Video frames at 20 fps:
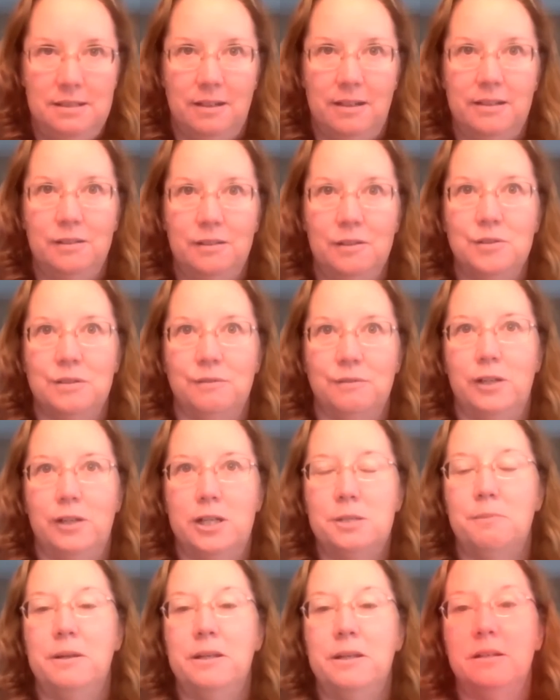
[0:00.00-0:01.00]
daughter who's a
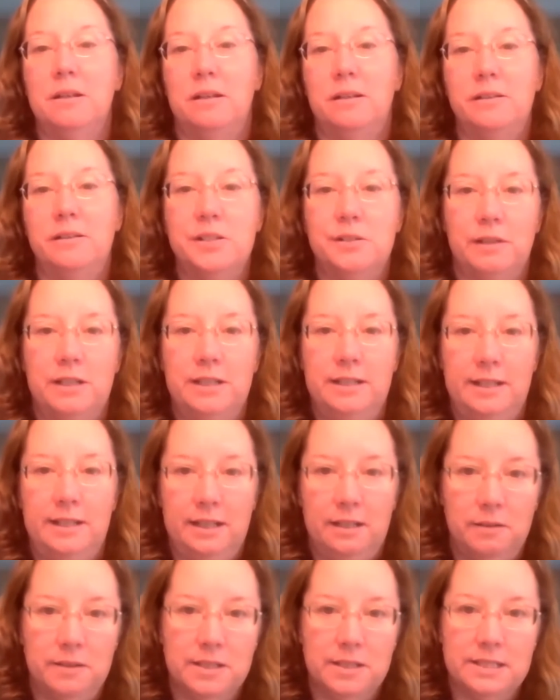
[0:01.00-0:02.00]
freshman in college right
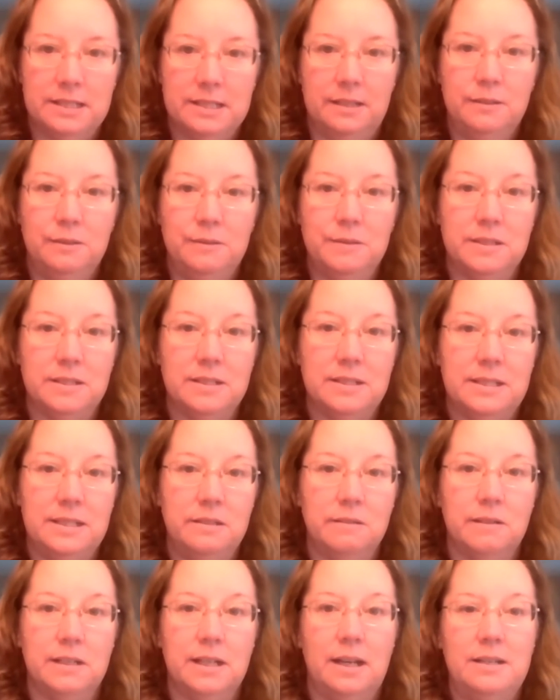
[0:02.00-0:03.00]
now and a son who's a
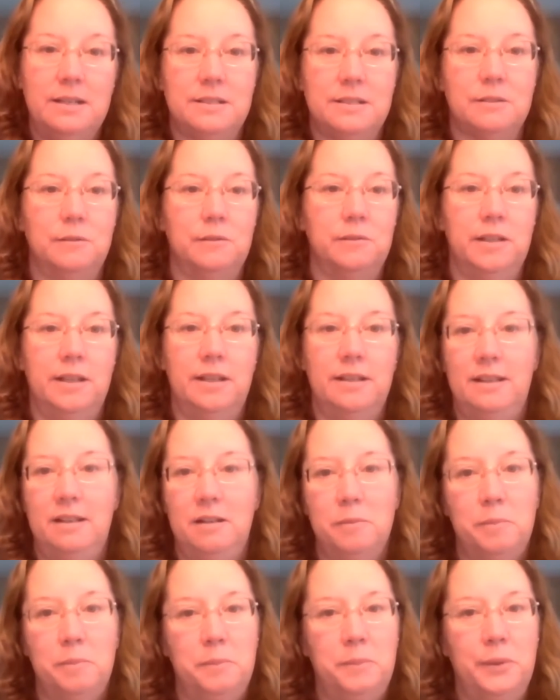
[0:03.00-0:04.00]
senior in high school, and
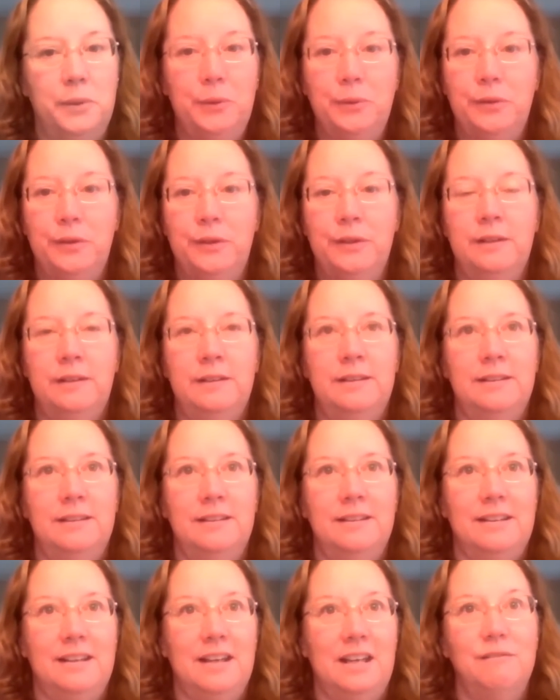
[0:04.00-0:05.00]
they're both
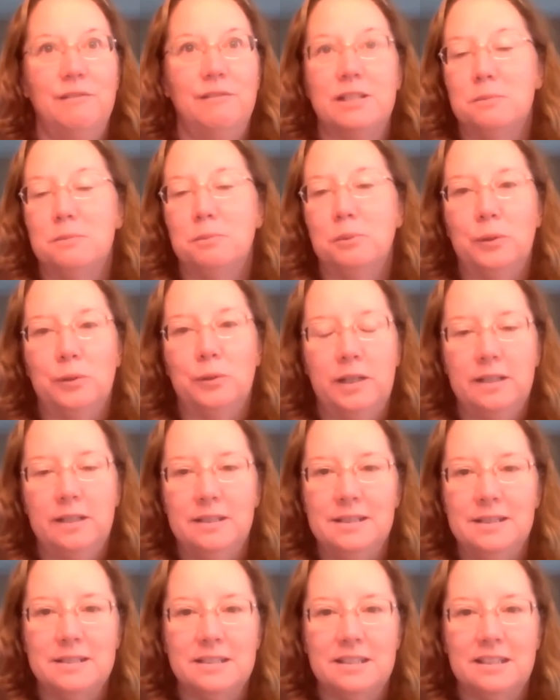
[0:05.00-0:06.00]
kind of
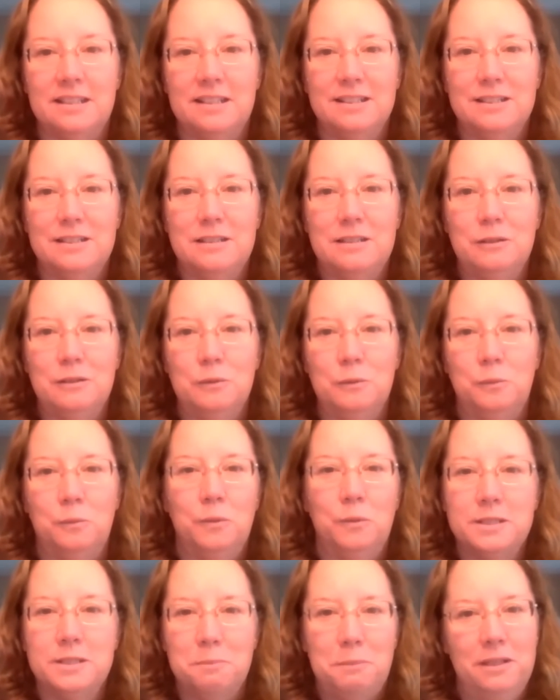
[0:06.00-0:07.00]
exploring these things too.
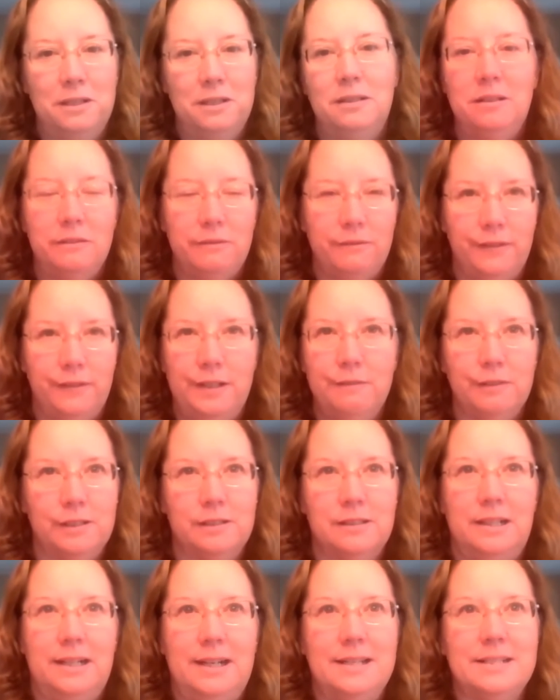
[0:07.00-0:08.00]
What's been their
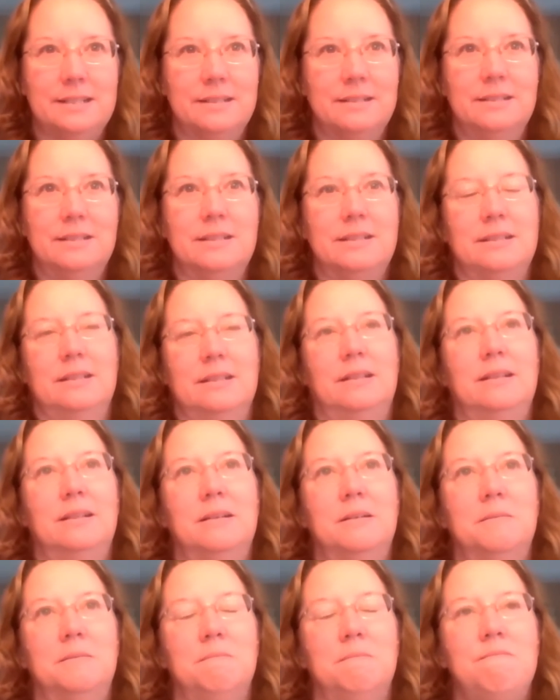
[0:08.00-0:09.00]
favorite classes?
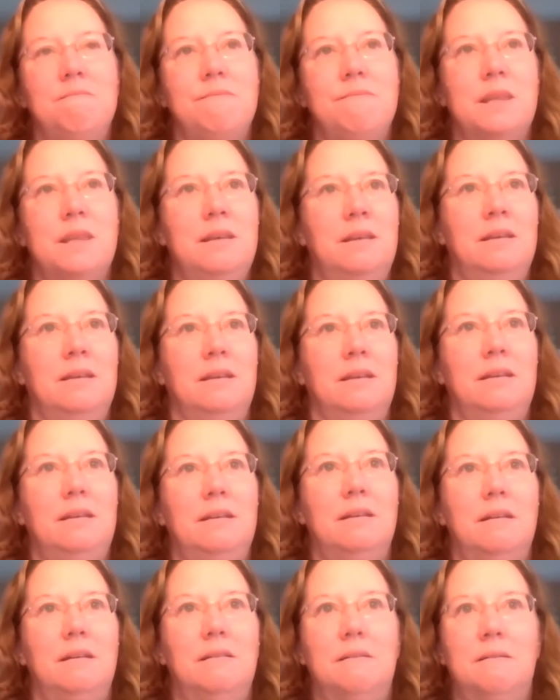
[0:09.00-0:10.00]
Um,
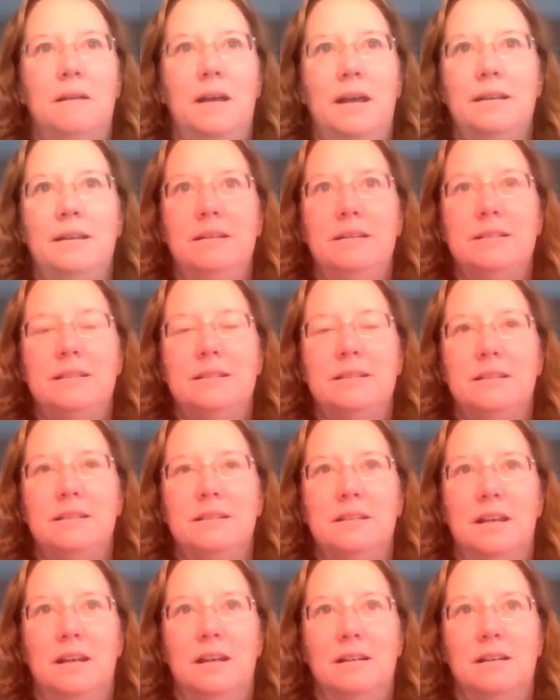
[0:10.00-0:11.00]
you know, and
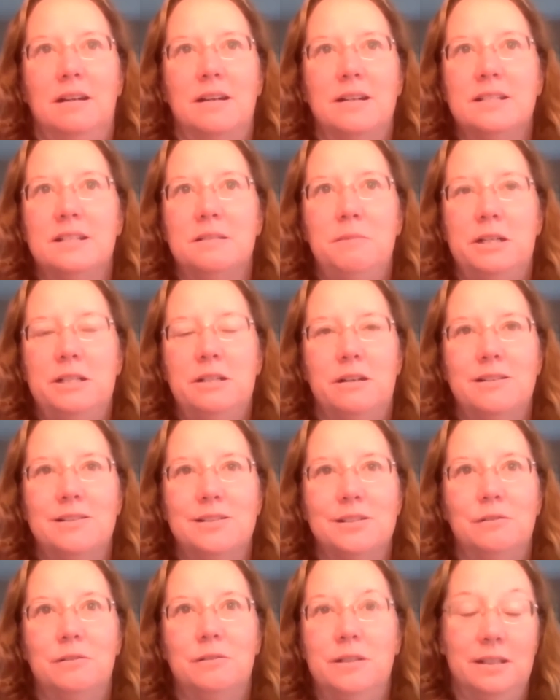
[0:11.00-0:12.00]
honestly, my
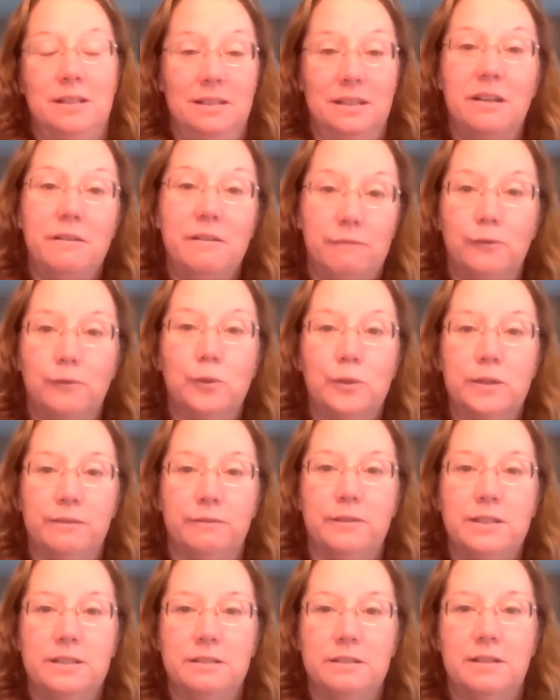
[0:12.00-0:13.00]
daughter's going in like four
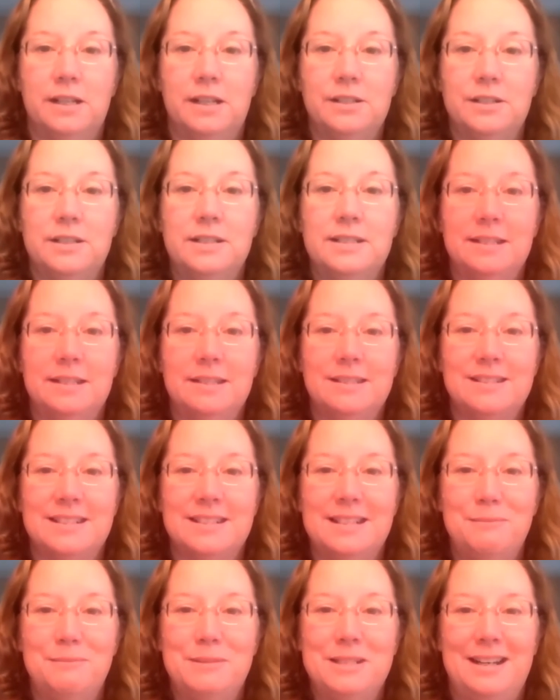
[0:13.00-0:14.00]
different directions at the
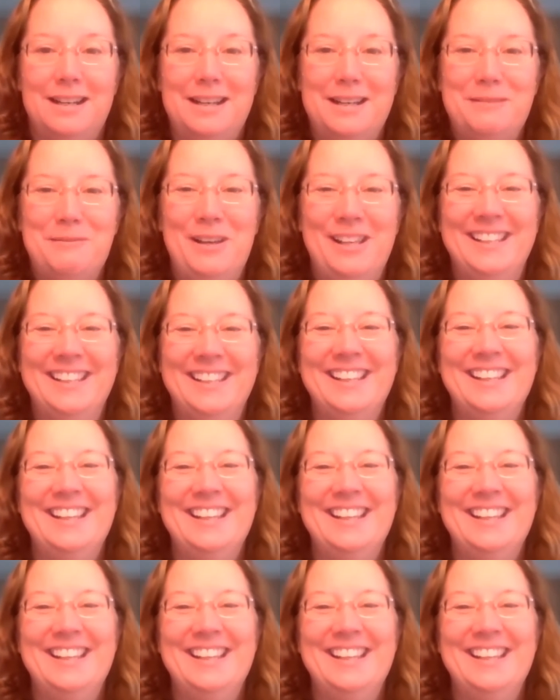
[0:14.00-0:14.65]
same time.